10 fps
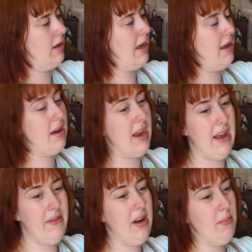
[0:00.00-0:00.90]
And I
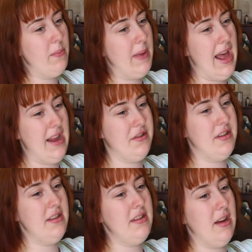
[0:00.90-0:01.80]
have a couple
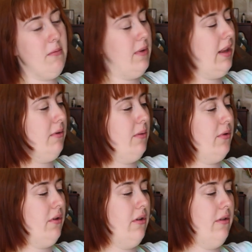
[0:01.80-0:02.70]
patches I really want
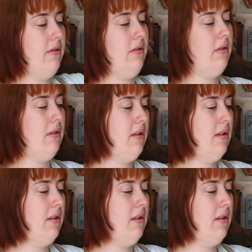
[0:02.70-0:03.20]
to put on